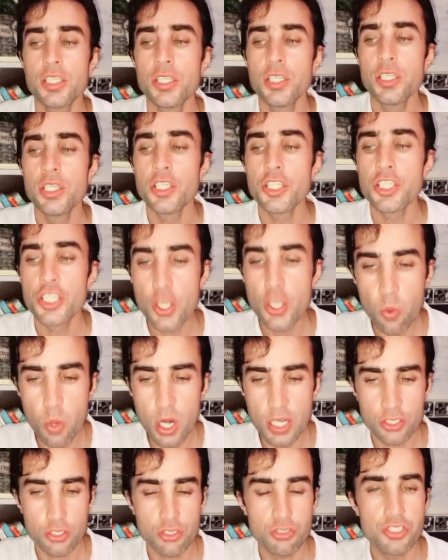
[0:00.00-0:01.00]
She
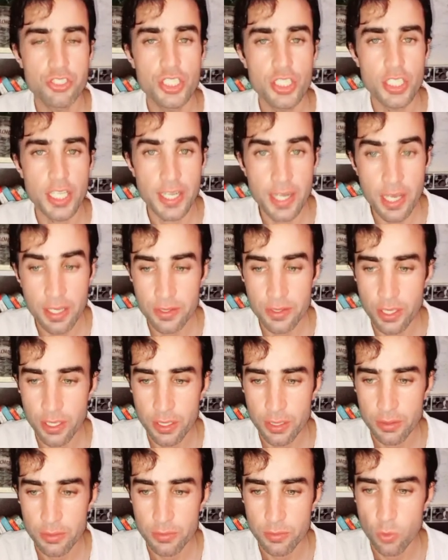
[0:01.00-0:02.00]
wants to see
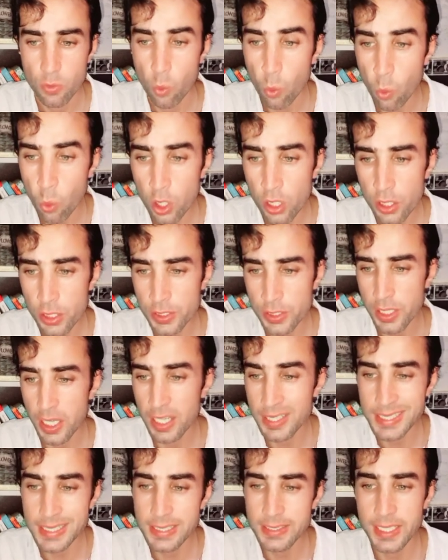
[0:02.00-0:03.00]
another world
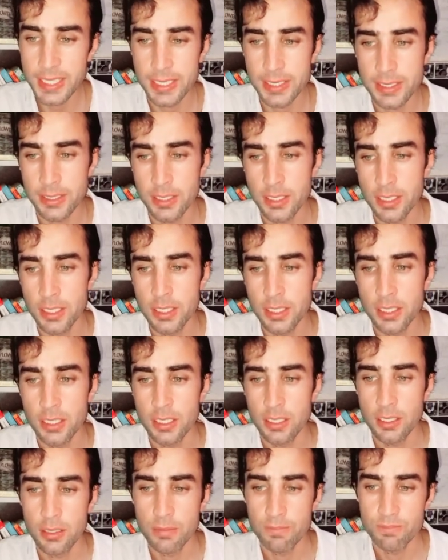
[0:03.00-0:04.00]
other than
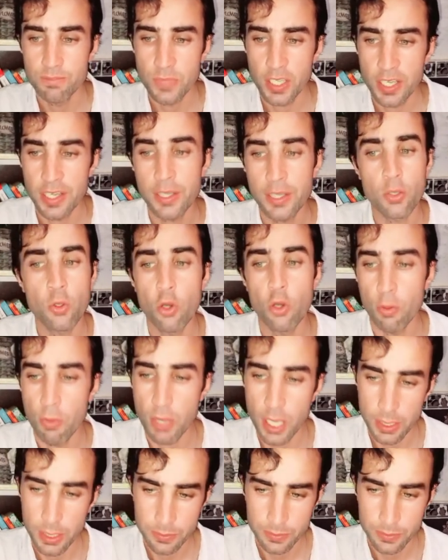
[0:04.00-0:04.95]
her Kolba.